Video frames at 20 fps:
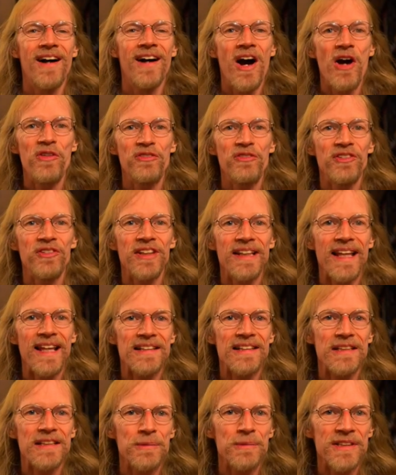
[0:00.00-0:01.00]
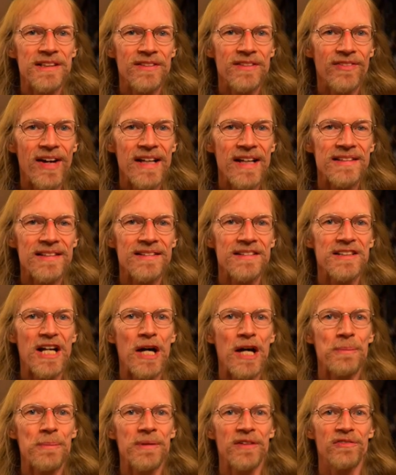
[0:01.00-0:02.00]
Hopefully that demystifies the
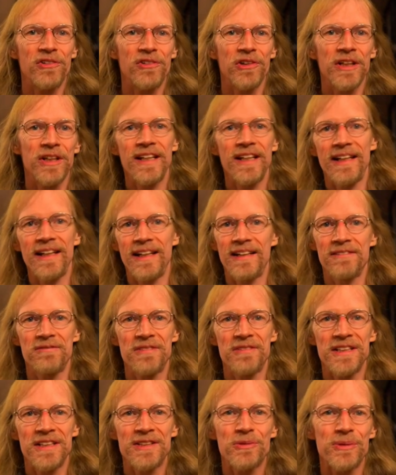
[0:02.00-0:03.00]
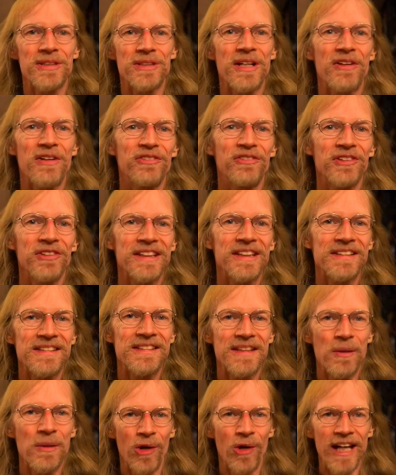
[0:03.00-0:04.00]
topic for you and this was helpful in
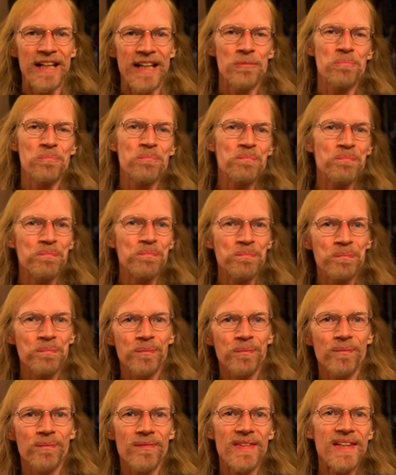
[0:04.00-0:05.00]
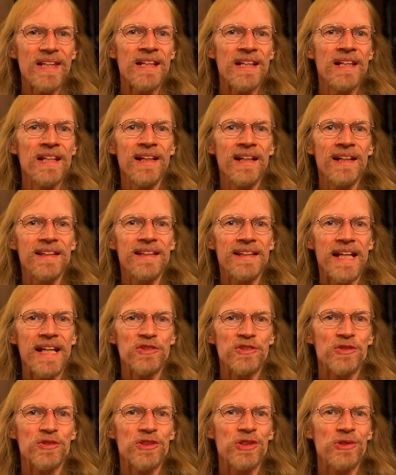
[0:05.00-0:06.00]
some way. Thanks
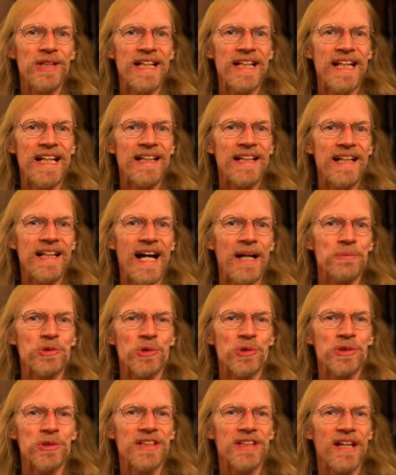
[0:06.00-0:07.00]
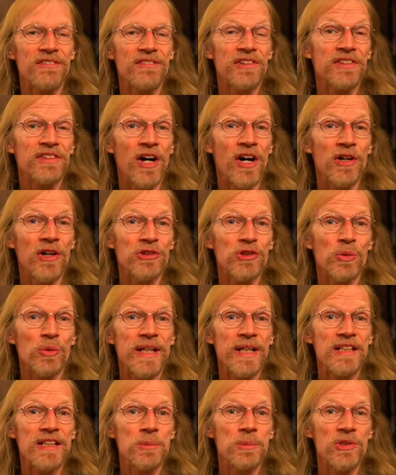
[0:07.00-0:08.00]
for tuning in. I'm George Leverett of
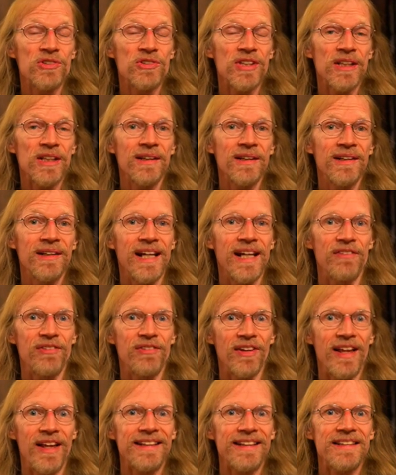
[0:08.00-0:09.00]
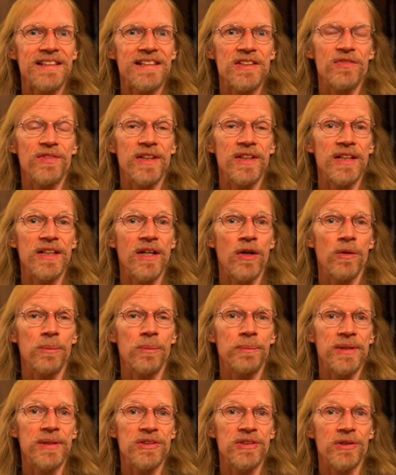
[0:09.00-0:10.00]
Altarwind Music. If you like this video,
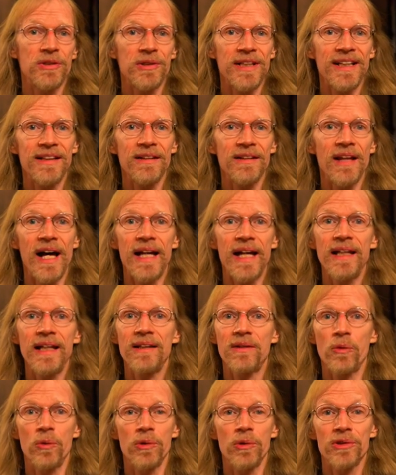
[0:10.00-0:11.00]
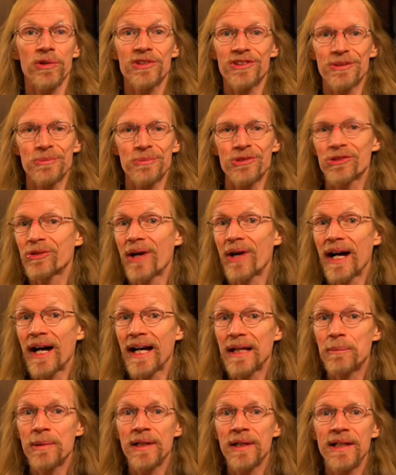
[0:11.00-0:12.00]
be sure to hit like or
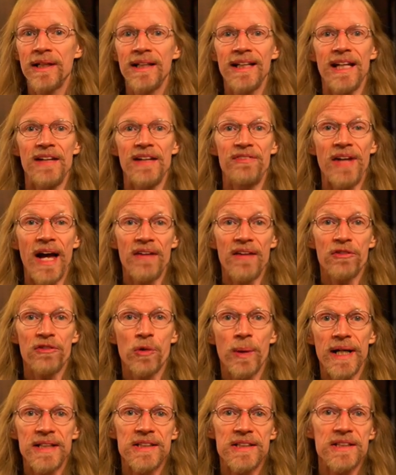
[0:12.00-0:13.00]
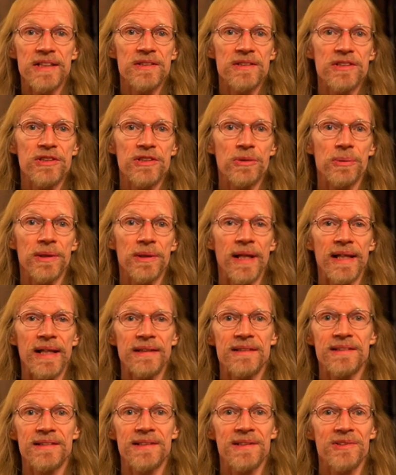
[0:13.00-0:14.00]
subscribe. If you have questions you would like
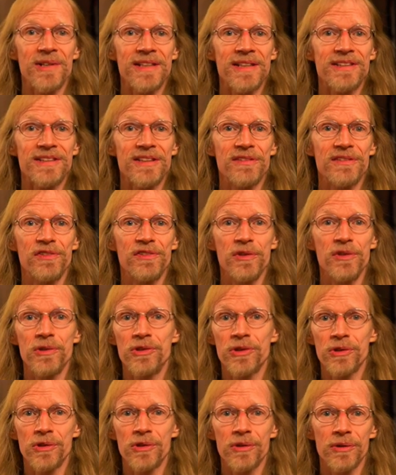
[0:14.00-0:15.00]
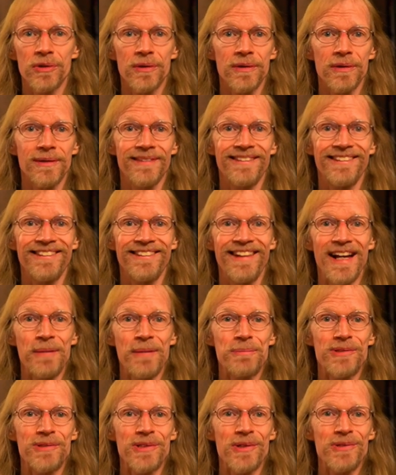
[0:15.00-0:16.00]
to see addressed in future
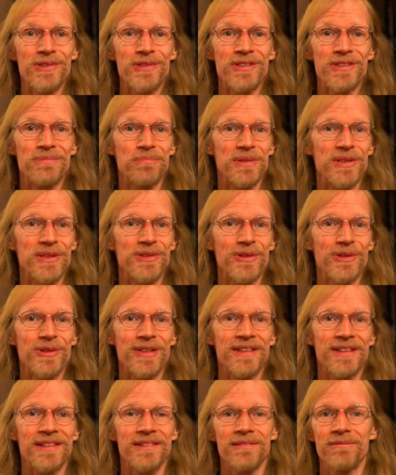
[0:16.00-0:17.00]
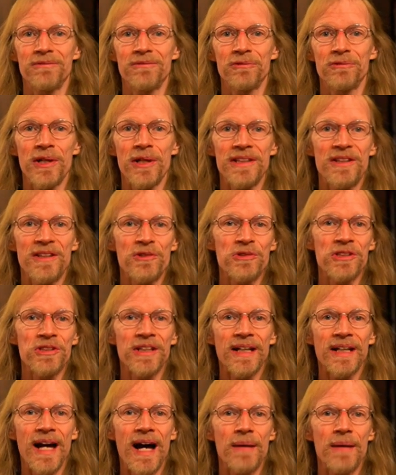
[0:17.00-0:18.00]
episodes, be sure to write those in the
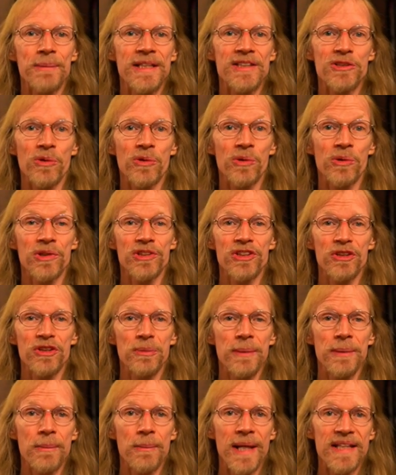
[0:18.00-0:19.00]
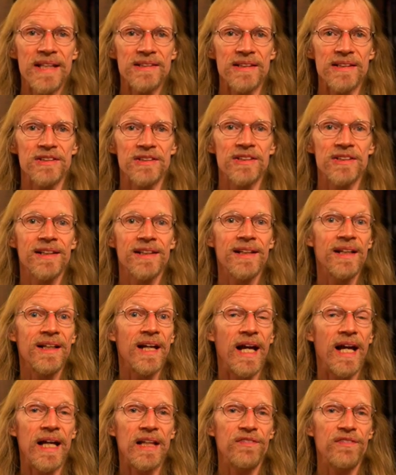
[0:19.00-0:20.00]
comments or shoot me a message.
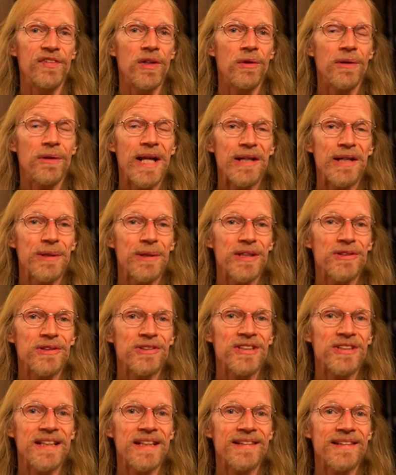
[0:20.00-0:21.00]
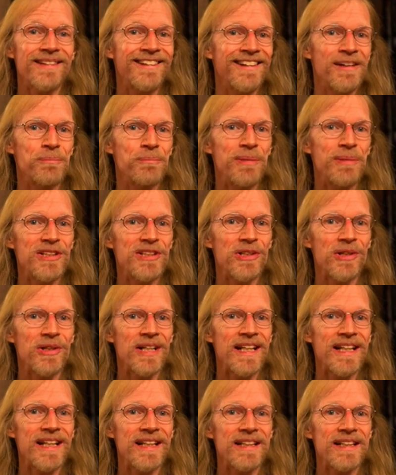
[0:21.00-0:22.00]
And if you don't like what you're seeing, be sure to
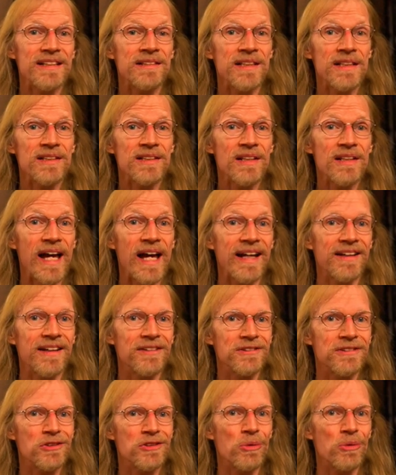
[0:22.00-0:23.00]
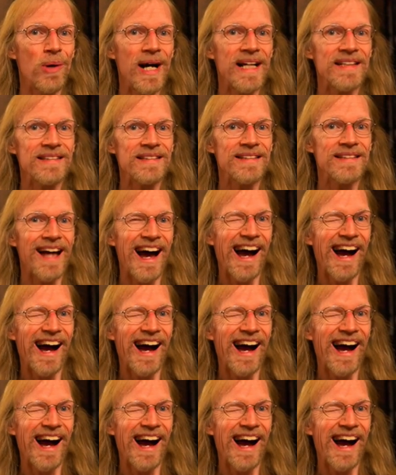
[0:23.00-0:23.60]
hit dislike twice.